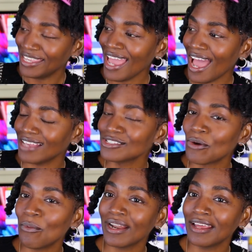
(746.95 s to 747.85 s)
Yeah, so
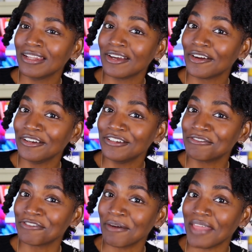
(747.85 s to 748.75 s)
what I learned
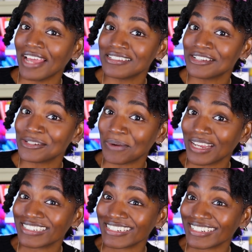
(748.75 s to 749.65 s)
from that
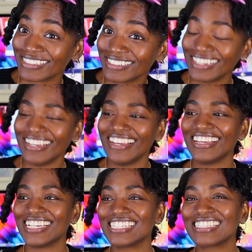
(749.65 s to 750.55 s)
situation
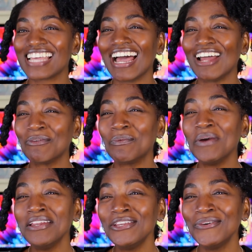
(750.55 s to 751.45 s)
is that
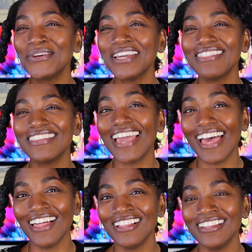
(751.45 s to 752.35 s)
when you get the
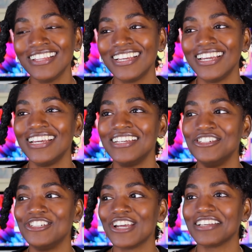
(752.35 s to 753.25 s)
L,
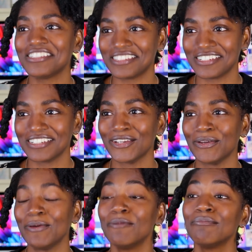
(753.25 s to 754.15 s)
just
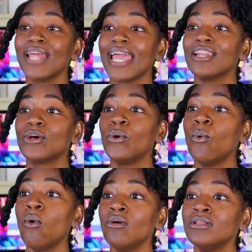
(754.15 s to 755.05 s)
play it
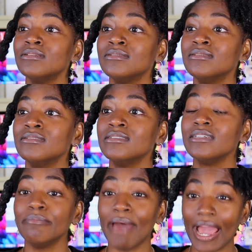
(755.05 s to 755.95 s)
cool,
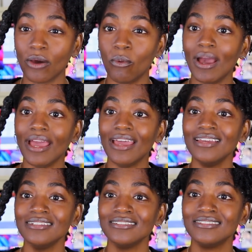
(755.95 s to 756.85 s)
back
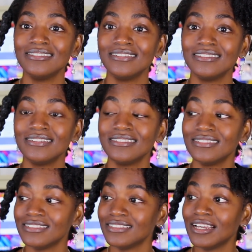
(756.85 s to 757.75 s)
away,
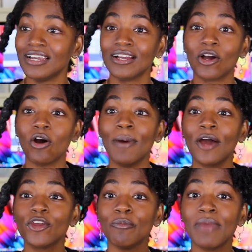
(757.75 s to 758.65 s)
go
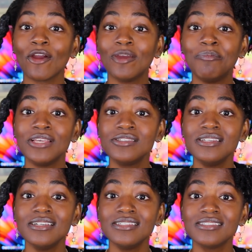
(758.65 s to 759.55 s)
about your merry
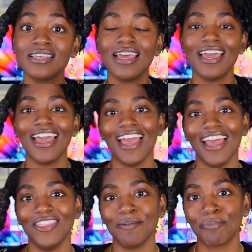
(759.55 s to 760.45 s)
business,
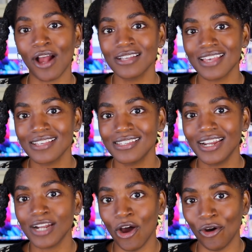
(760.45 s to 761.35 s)
and then process it
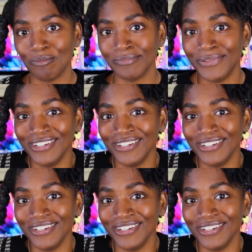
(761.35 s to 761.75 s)
at home.